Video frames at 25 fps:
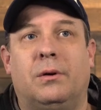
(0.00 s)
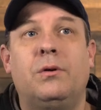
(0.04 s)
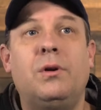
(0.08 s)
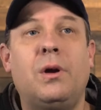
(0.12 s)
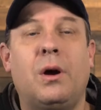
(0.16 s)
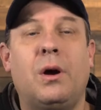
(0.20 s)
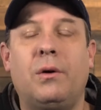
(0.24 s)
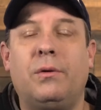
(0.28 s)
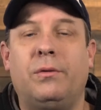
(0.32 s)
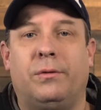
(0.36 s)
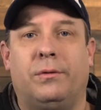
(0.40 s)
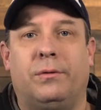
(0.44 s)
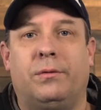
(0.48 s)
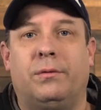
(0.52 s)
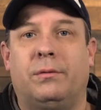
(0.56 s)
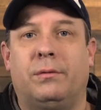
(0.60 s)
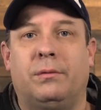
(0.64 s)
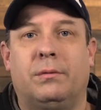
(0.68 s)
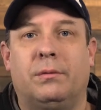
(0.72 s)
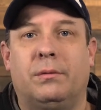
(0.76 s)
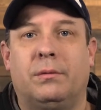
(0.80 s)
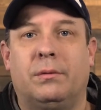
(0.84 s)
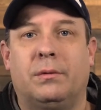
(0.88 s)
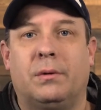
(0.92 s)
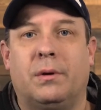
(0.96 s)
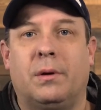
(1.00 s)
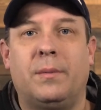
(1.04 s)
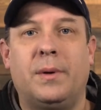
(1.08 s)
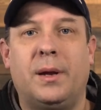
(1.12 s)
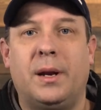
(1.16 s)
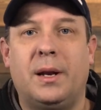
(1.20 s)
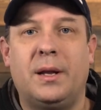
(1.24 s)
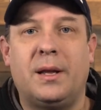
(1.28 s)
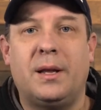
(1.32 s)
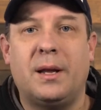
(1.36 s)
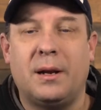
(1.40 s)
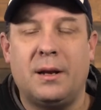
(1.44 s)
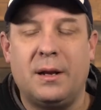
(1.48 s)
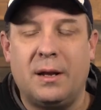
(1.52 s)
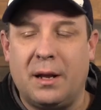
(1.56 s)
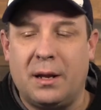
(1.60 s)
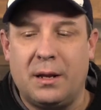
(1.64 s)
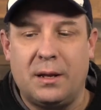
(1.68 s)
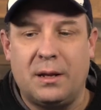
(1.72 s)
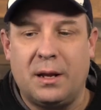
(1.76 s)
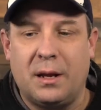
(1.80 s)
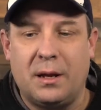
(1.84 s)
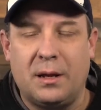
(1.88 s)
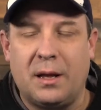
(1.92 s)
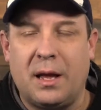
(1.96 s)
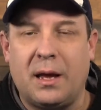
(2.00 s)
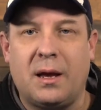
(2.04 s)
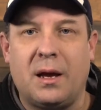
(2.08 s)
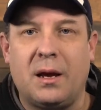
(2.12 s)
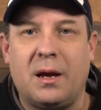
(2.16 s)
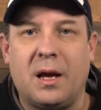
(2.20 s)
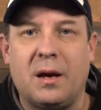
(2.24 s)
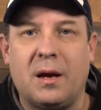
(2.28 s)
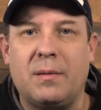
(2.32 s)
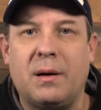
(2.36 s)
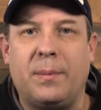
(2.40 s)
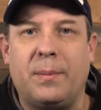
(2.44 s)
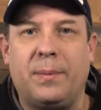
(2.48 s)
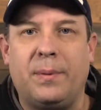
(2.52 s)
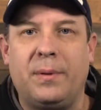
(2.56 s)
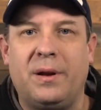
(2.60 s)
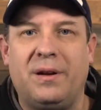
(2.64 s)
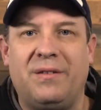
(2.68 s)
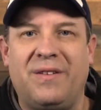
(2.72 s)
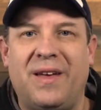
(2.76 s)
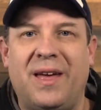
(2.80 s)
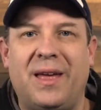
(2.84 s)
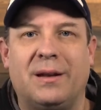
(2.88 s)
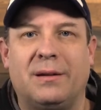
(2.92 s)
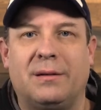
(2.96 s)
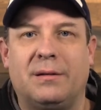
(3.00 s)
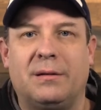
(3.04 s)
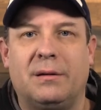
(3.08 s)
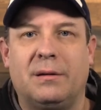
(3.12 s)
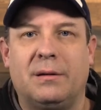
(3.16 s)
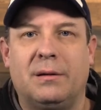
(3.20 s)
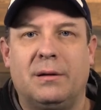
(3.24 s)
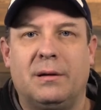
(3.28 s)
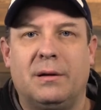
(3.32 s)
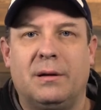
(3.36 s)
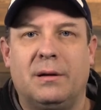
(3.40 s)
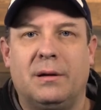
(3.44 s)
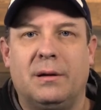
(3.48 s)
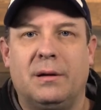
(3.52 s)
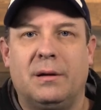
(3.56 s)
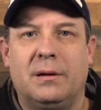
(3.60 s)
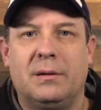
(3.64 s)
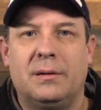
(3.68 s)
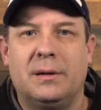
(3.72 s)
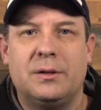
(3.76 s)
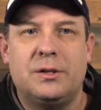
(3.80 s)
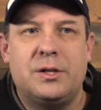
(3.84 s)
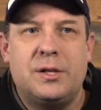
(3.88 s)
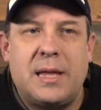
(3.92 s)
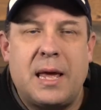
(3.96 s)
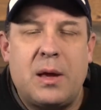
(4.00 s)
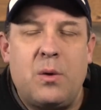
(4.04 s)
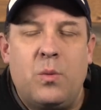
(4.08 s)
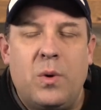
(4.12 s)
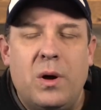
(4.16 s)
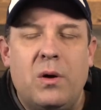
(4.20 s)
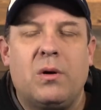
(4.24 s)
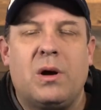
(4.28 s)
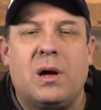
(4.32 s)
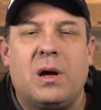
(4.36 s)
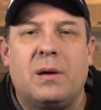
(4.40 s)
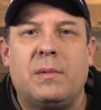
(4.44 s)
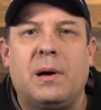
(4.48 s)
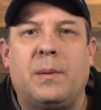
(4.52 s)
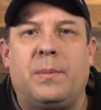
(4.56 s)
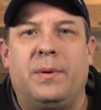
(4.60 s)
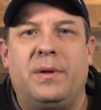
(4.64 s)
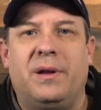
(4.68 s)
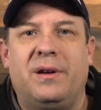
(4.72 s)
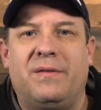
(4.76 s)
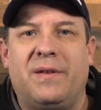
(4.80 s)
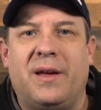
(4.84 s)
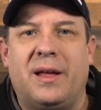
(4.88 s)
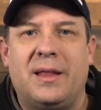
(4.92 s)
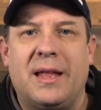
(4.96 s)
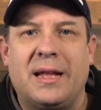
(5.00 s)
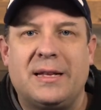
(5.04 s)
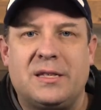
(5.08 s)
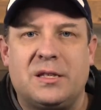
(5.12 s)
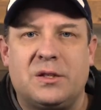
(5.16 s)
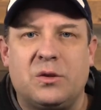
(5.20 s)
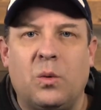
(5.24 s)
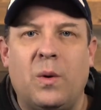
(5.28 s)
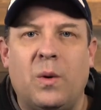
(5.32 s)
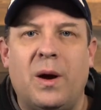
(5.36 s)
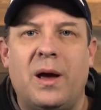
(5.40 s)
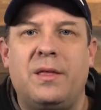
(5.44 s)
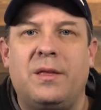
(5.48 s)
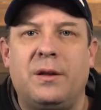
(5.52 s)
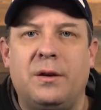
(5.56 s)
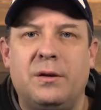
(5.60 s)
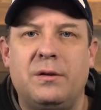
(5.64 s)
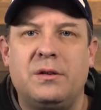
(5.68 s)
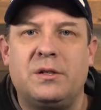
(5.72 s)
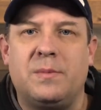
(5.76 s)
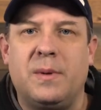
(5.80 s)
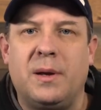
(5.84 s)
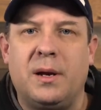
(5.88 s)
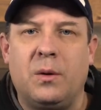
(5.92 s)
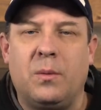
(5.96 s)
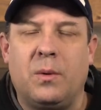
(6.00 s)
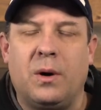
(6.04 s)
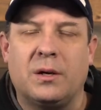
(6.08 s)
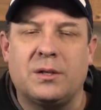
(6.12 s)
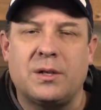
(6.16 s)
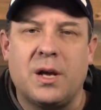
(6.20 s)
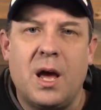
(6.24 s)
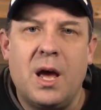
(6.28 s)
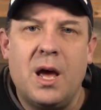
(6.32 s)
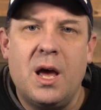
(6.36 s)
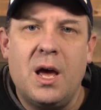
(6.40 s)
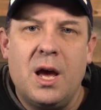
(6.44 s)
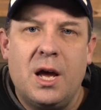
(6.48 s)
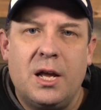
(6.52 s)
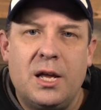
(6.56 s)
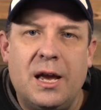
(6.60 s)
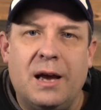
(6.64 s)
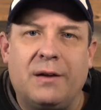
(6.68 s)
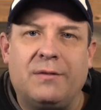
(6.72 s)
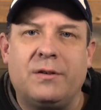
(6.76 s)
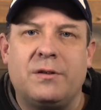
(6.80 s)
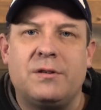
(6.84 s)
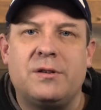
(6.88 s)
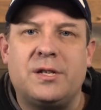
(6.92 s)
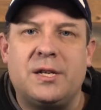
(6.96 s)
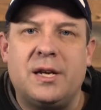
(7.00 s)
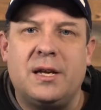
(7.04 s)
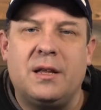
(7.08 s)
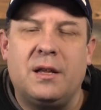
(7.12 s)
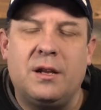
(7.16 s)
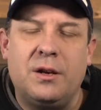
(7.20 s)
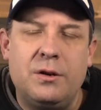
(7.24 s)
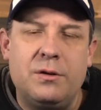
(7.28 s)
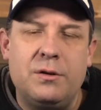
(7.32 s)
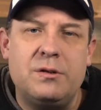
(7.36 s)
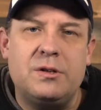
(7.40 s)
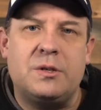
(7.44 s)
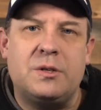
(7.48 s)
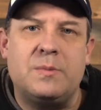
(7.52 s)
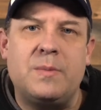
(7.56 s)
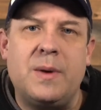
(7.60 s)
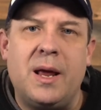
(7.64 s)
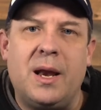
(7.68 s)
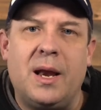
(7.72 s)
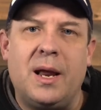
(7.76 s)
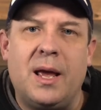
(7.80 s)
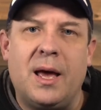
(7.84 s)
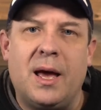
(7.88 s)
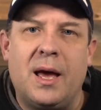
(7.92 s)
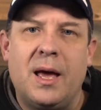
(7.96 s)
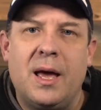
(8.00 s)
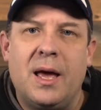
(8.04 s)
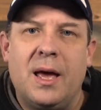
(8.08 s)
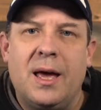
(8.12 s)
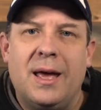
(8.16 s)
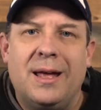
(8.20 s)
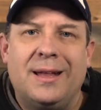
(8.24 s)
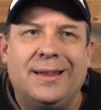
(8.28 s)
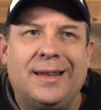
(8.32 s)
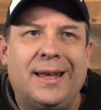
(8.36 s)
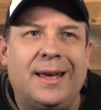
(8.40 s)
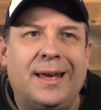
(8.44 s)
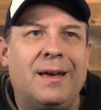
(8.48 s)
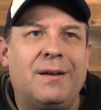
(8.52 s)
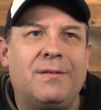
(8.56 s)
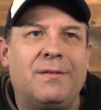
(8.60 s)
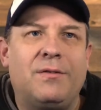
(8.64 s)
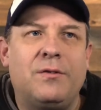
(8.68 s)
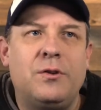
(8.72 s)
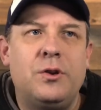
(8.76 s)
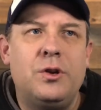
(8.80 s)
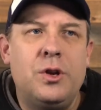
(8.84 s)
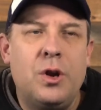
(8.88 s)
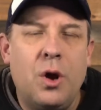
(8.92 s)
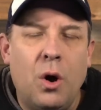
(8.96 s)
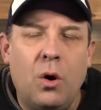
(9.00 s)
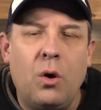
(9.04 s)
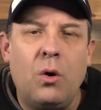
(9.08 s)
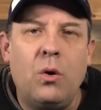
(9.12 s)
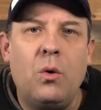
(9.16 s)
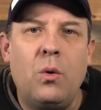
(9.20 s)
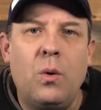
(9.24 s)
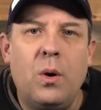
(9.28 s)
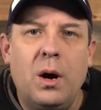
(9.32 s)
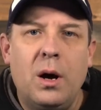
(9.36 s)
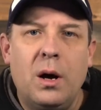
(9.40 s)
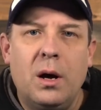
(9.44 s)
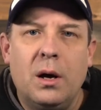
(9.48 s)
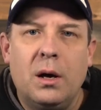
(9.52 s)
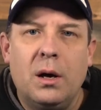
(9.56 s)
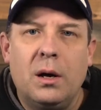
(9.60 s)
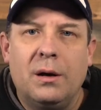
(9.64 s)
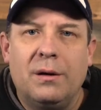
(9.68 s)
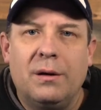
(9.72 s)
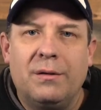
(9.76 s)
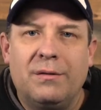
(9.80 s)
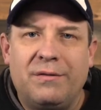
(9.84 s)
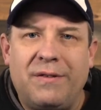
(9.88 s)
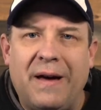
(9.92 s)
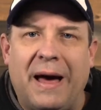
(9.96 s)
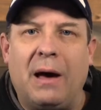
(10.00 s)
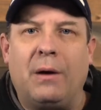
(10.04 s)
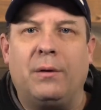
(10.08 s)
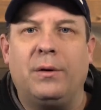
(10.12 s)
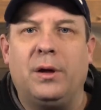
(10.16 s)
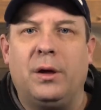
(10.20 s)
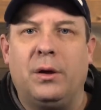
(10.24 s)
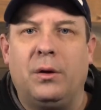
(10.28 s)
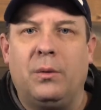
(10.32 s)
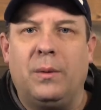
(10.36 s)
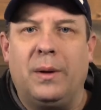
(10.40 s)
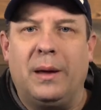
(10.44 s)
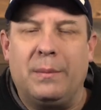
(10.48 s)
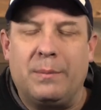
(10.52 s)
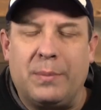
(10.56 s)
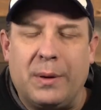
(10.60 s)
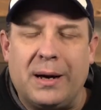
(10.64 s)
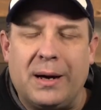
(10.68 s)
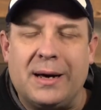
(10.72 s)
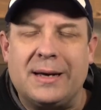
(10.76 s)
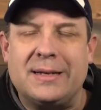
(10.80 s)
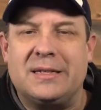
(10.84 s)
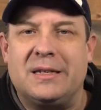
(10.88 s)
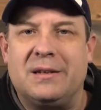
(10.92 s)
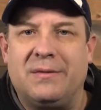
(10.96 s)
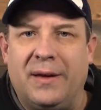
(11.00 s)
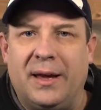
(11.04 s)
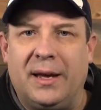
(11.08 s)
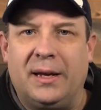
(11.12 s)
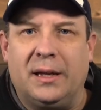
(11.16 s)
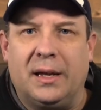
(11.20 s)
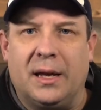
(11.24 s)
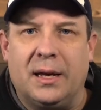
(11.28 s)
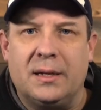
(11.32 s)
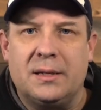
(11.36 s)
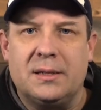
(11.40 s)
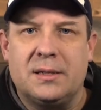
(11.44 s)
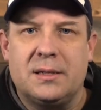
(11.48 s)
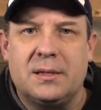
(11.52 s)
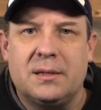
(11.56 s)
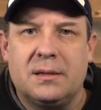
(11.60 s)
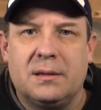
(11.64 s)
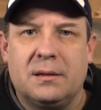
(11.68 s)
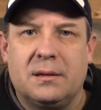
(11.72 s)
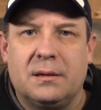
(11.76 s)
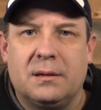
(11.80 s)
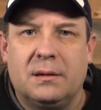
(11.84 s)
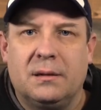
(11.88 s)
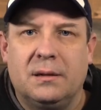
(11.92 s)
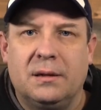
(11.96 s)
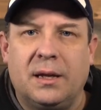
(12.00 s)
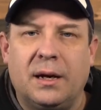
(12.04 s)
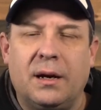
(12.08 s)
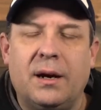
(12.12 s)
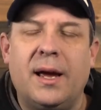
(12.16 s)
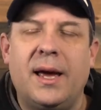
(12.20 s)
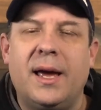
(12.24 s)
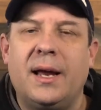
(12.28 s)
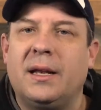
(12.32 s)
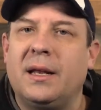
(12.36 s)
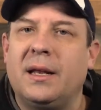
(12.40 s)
who knows? I mean, they can come up with an event. They will come up with an event. That's the way the news media works. And you have to understand the news media, they have no value in positive headlines. Their